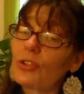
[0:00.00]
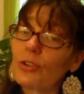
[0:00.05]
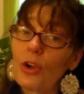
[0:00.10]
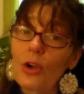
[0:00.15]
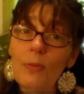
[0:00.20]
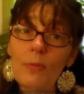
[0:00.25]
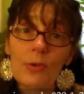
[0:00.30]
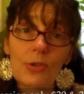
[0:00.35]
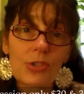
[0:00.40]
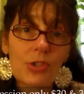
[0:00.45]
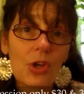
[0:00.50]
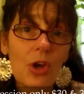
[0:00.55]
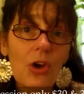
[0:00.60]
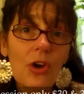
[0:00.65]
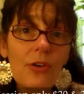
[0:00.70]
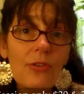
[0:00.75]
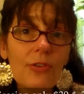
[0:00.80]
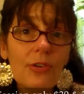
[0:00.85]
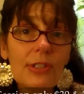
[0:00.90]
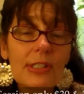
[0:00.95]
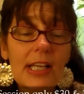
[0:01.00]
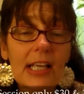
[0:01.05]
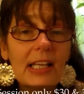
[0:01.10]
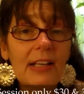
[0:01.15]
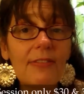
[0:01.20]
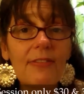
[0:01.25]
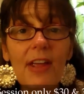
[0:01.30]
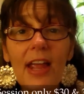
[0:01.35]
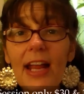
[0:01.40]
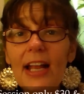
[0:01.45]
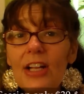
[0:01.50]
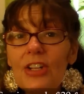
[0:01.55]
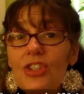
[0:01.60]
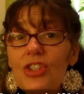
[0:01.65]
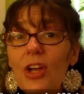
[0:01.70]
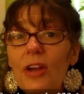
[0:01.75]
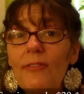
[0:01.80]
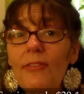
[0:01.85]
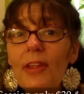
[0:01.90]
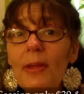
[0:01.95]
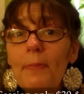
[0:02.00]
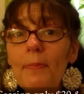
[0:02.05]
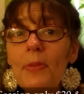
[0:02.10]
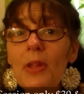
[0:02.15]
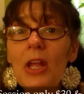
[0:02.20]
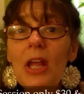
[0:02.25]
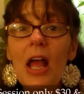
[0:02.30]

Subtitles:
They're almost over. Take advantage of them.